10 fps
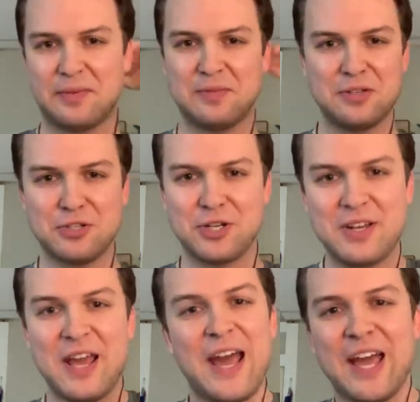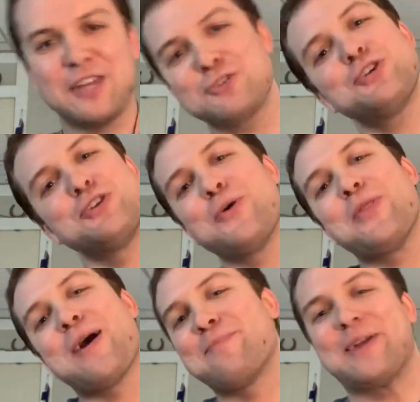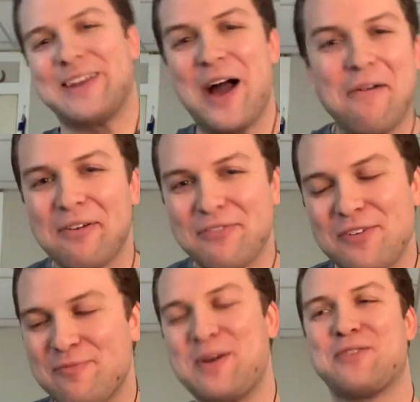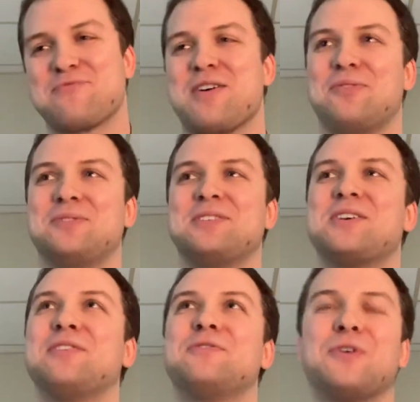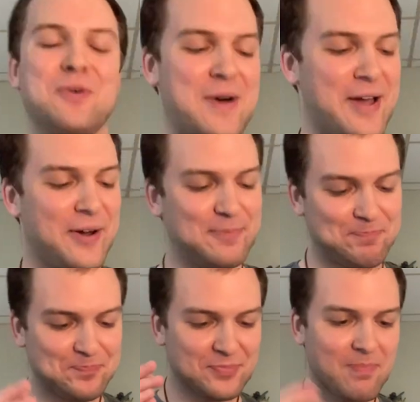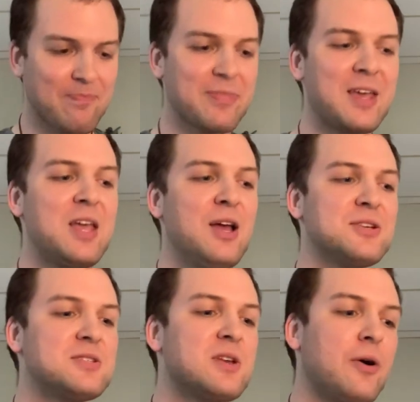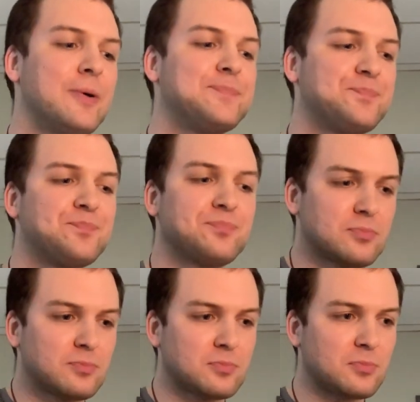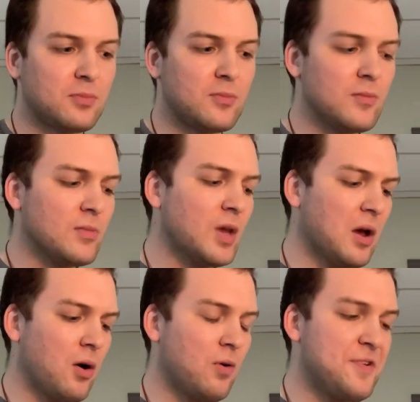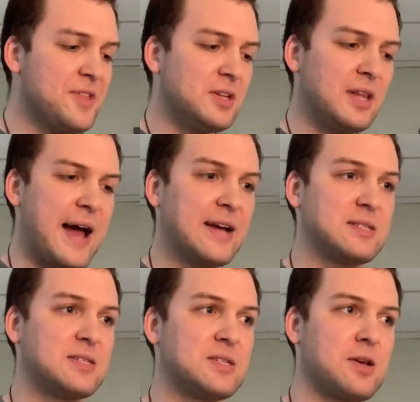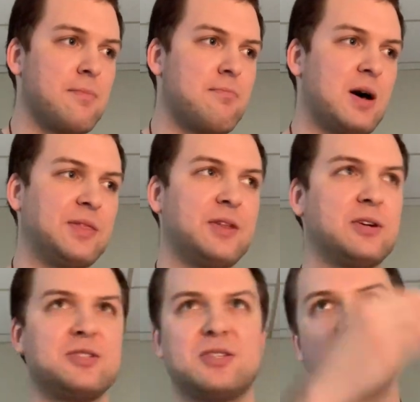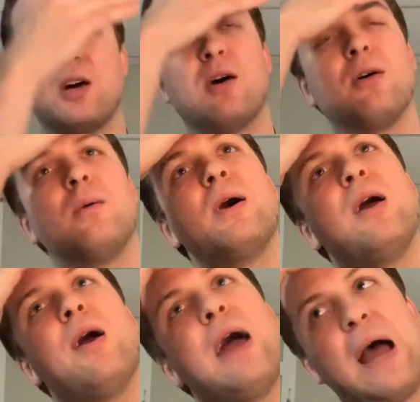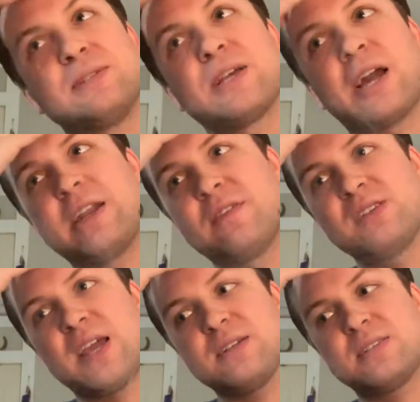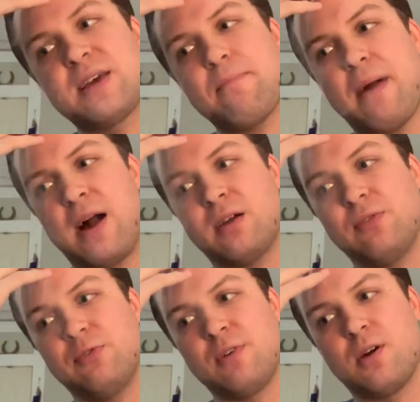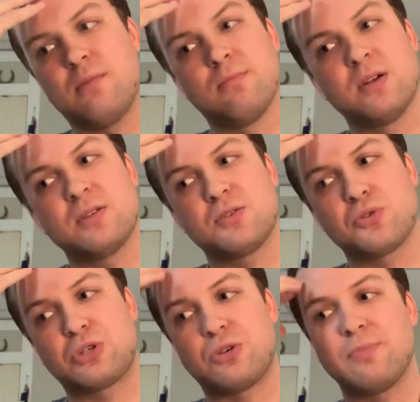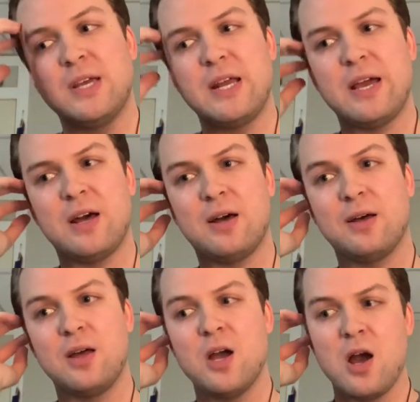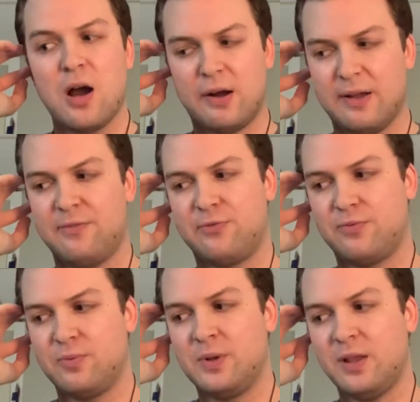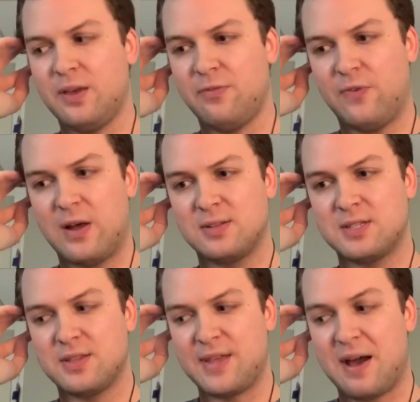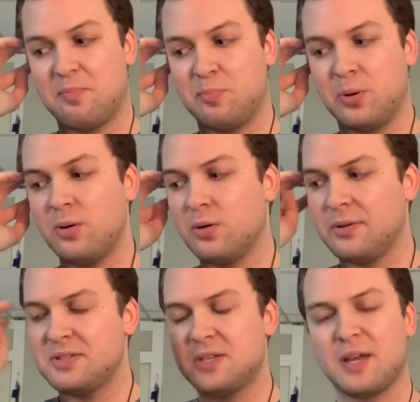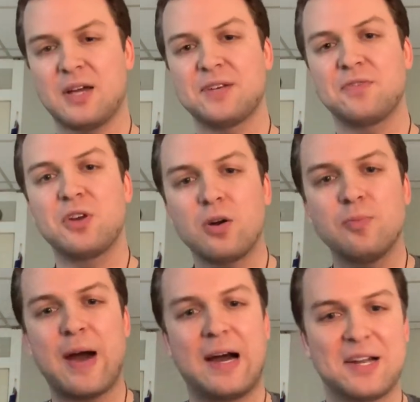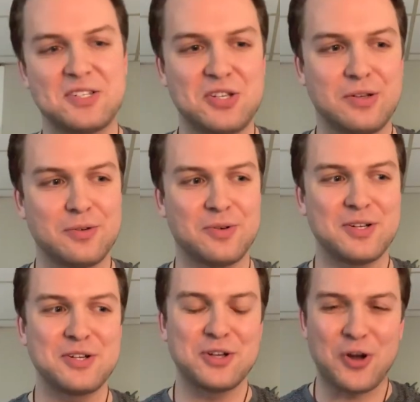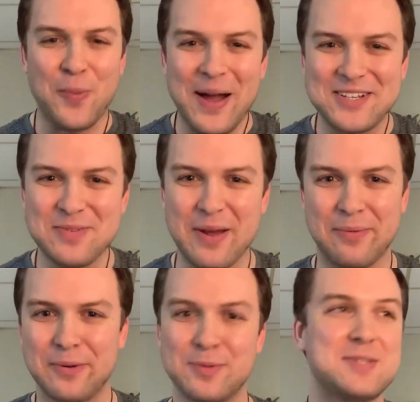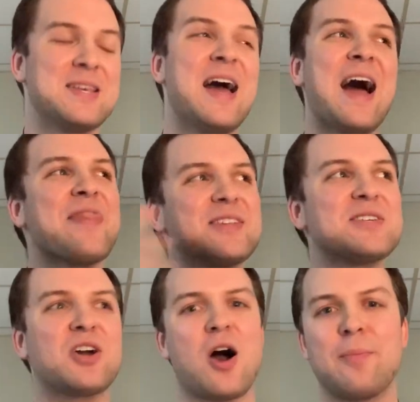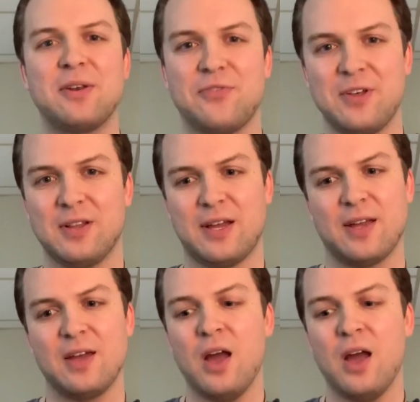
You should know that by now if you've been around for a while. So, over the last month or so, as I kind of take a step back from social media, I've really felt that pull to kind of go back to my roots. And that's a common feeling.